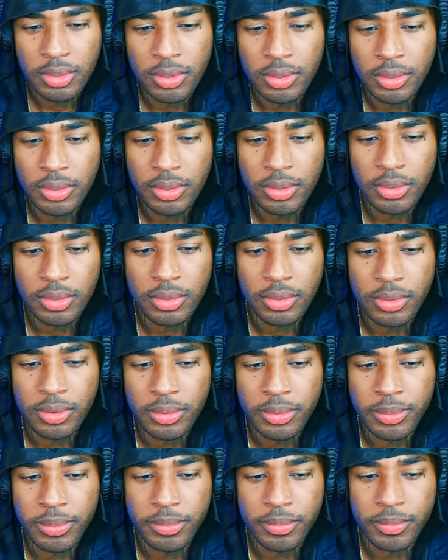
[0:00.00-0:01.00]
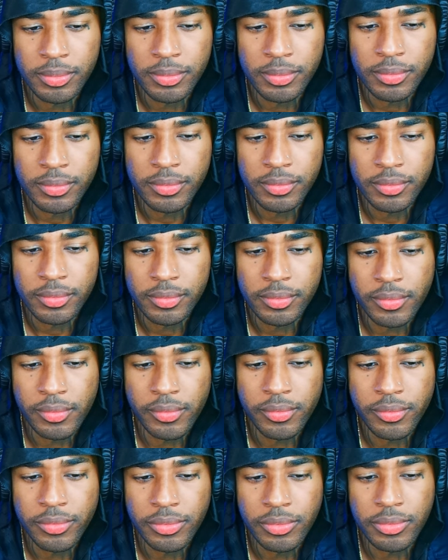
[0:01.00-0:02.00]

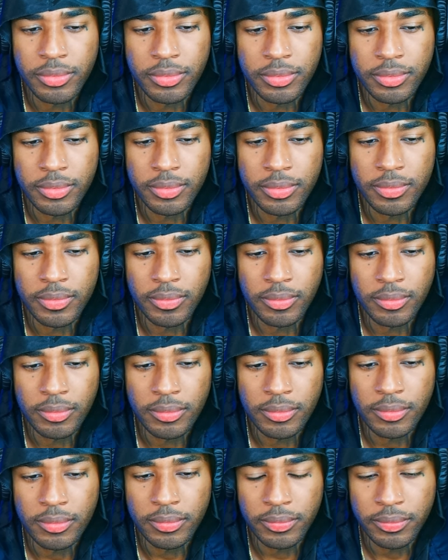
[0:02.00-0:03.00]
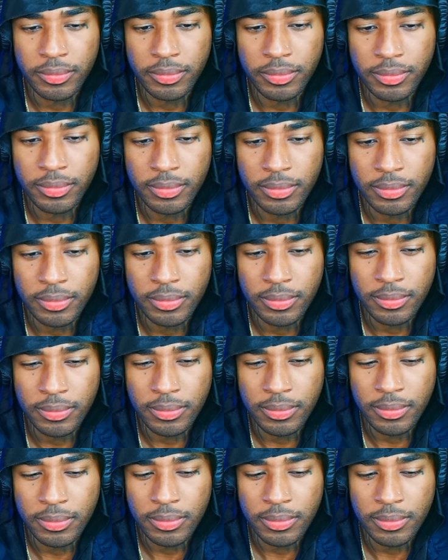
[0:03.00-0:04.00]

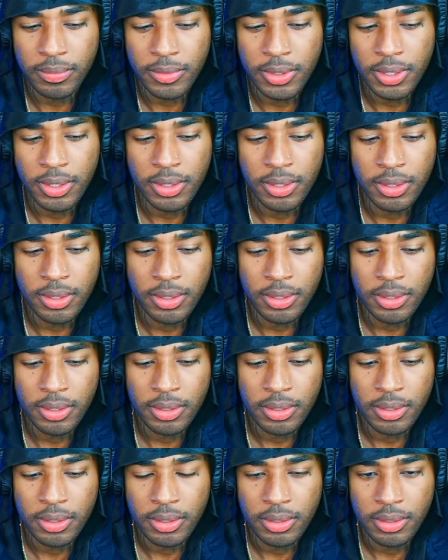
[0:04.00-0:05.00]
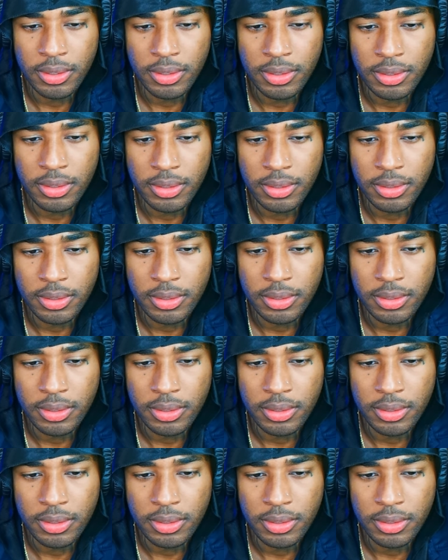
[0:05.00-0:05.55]
No words are spoken by the person on screen.